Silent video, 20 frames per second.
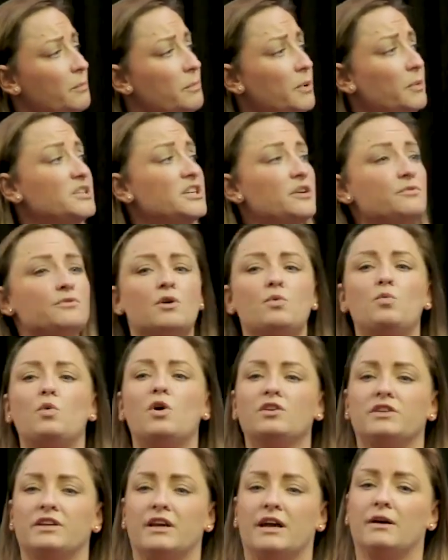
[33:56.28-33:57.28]
But we don't know
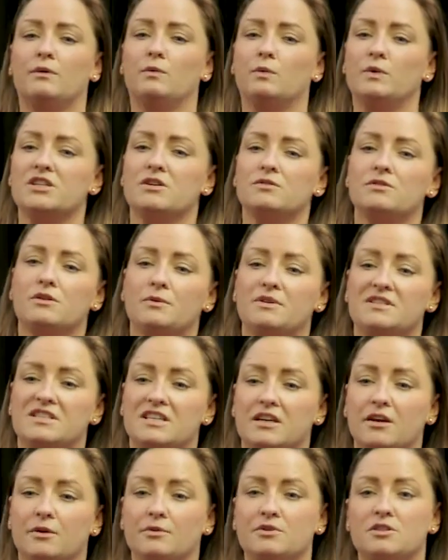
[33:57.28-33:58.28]
what yet. We don't know, is
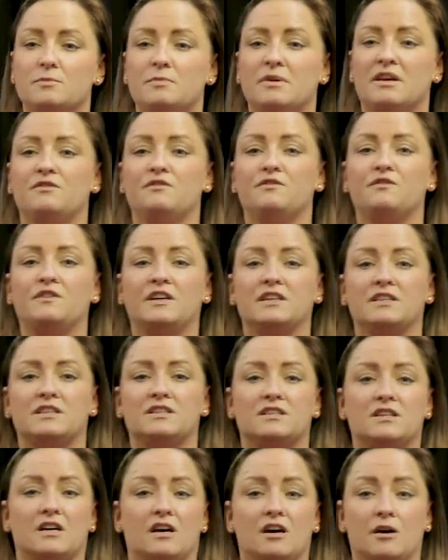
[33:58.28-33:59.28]
it going to be
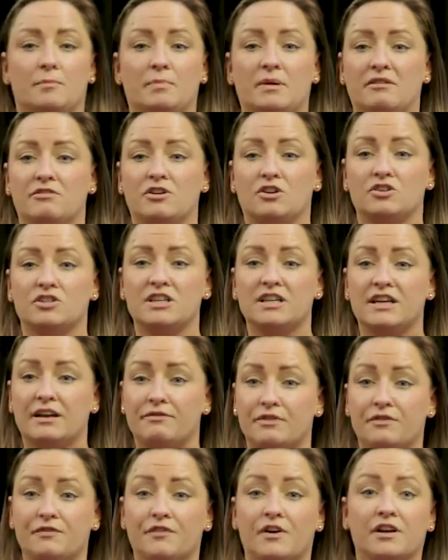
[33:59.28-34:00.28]
fixed periodic
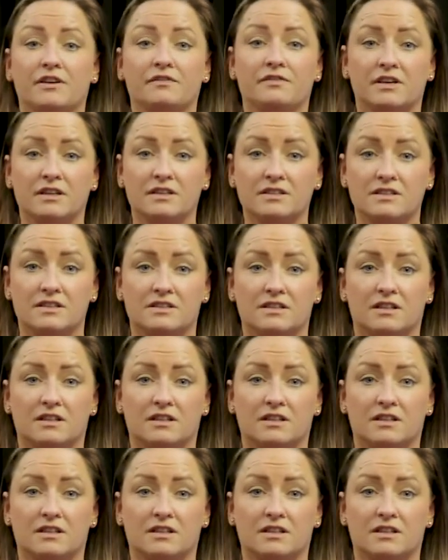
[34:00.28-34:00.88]
every 5 years?